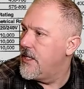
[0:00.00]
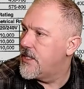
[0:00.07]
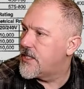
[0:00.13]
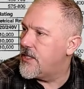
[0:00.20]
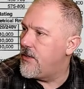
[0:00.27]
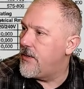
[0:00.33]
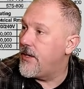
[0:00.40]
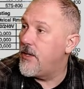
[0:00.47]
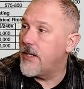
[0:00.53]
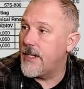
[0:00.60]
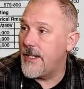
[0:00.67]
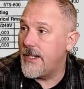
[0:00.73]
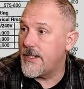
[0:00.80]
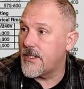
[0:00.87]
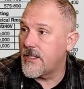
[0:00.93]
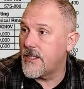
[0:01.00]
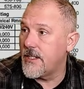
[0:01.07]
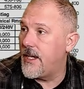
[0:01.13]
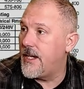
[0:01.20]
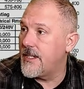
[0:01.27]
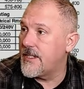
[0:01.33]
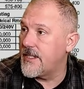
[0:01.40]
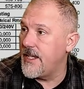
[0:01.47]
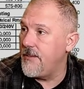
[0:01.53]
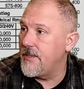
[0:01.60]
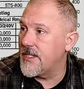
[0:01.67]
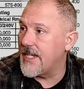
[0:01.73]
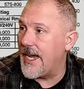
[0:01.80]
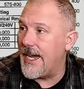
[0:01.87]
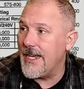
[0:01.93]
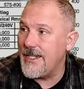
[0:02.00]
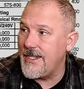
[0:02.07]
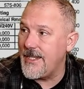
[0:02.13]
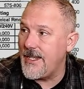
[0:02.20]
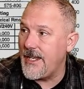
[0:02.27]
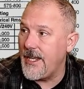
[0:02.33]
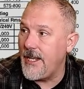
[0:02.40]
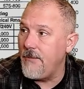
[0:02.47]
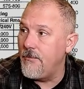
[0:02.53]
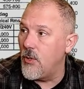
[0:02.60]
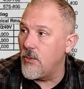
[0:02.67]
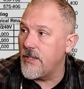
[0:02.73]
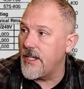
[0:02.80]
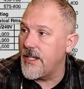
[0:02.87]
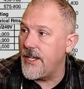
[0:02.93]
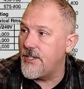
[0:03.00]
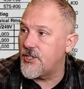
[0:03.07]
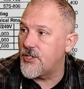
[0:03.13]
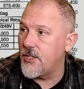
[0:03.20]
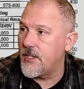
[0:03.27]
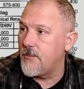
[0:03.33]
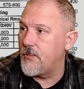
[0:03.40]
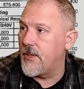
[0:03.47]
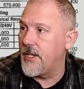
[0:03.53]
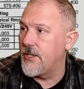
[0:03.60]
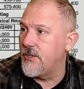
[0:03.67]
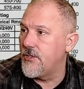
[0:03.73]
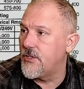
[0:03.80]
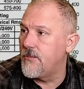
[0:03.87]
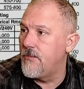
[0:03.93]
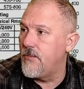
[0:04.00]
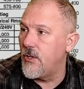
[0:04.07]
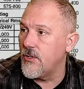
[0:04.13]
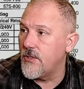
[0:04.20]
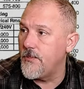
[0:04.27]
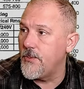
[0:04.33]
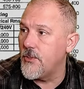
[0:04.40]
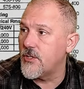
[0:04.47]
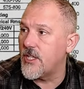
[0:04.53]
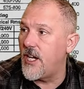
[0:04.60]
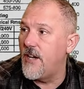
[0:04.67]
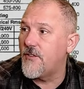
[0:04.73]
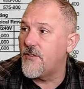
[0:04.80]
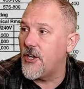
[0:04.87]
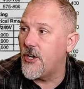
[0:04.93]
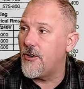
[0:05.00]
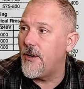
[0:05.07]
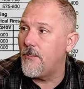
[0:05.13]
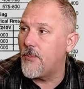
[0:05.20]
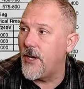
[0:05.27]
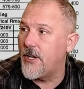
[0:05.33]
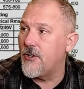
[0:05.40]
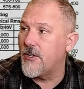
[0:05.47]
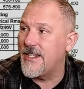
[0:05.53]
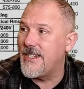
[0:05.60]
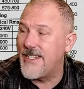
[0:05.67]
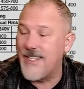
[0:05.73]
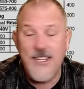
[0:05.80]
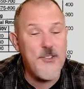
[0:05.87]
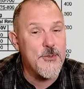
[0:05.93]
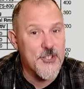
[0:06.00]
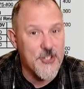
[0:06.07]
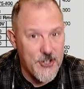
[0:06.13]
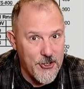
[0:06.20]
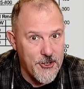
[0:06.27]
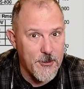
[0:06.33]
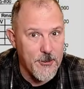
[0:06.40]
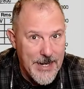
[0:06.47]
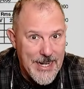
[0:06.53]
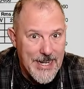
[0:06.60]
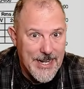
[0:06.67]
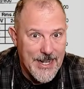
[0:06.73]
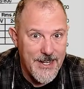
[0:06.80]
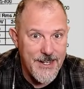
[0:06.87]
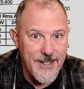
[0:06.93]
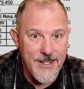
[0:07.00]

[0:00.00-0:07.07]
So here, look at this. Uh, Siemens I T E molded case circuit breakers, multiples of current breaker, continuous current rating.